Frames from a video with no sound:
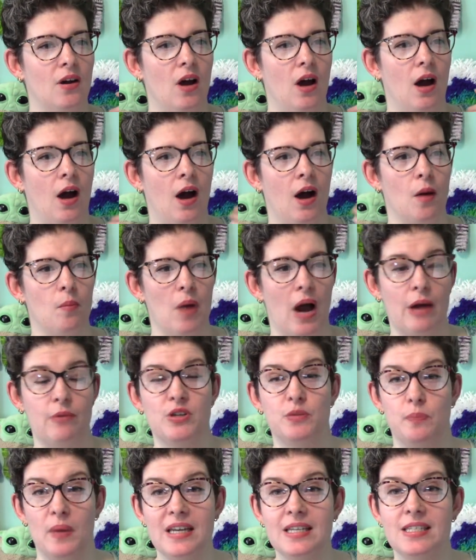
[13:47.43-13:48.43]
I was
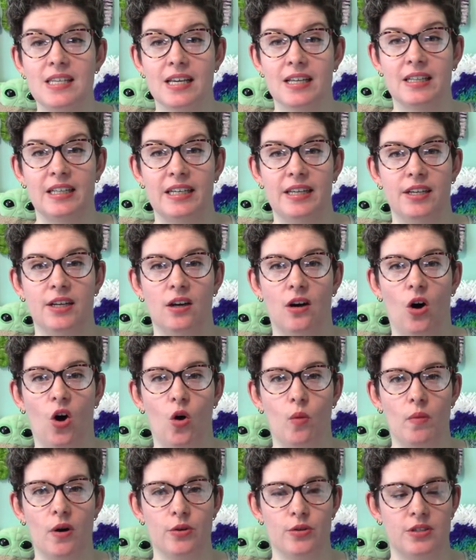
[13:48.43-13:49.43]
basically
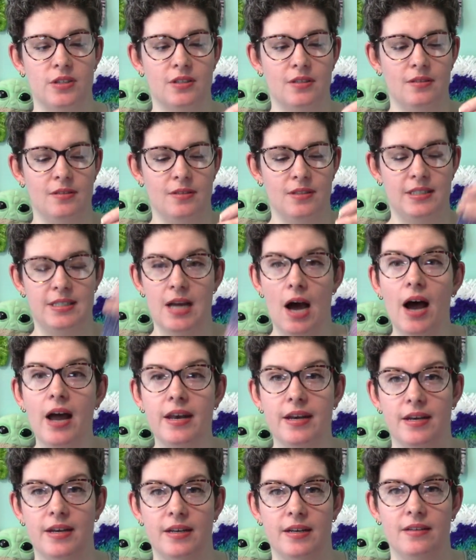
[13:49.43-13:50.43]
almost
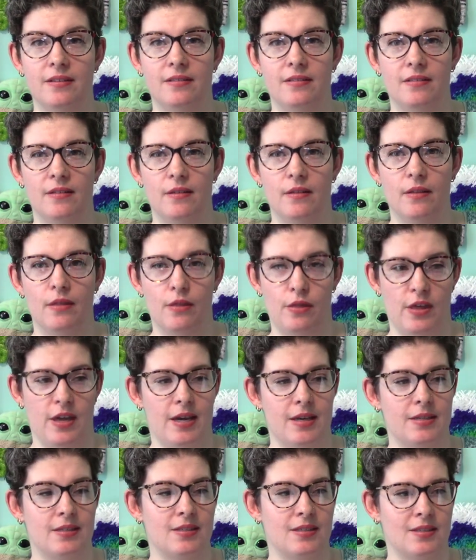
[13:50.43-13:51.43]
done
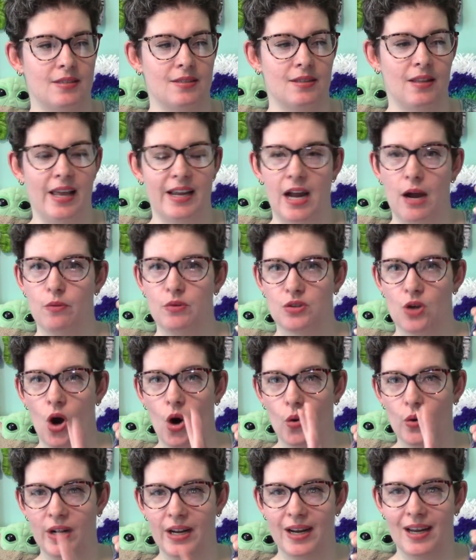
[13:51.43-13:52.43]
this. Like I was
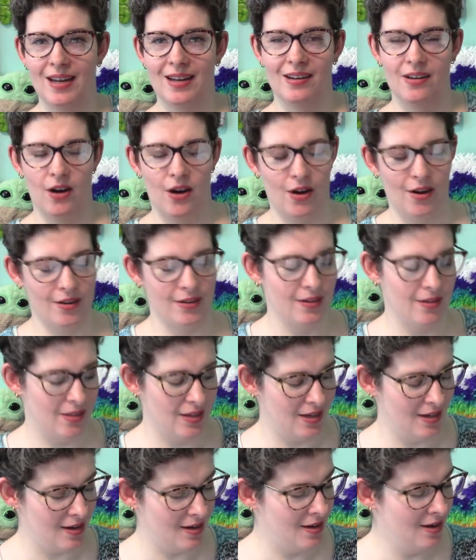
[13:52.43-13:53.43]
honing in on
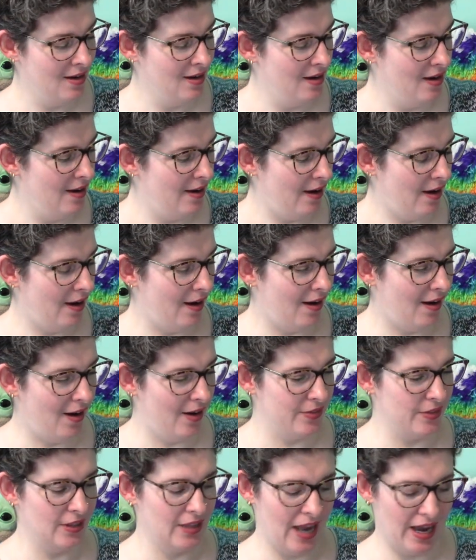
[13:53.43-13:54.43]
the
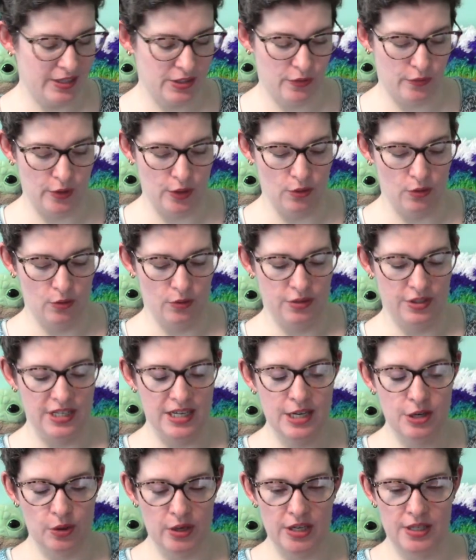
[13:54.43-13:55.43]
last few
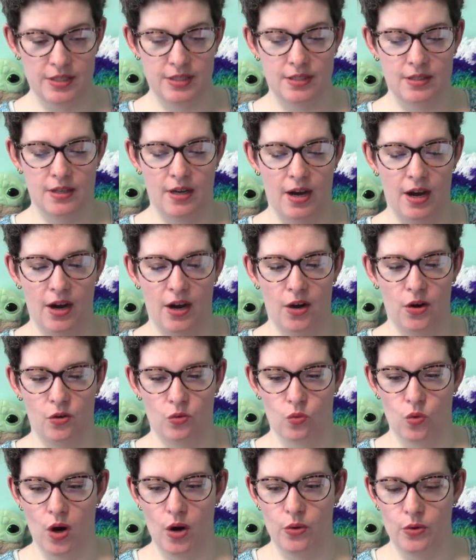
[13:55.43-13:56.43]
decrease
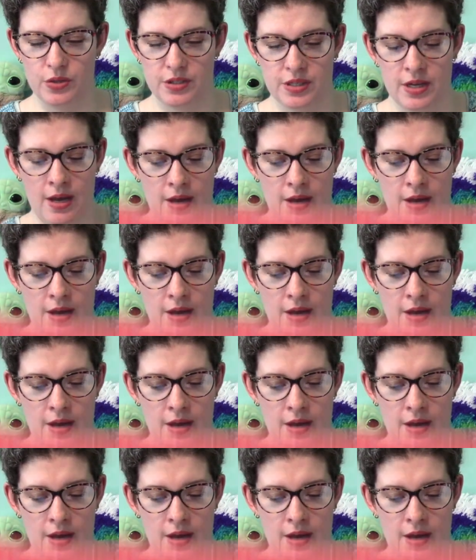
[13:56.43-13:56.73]
rows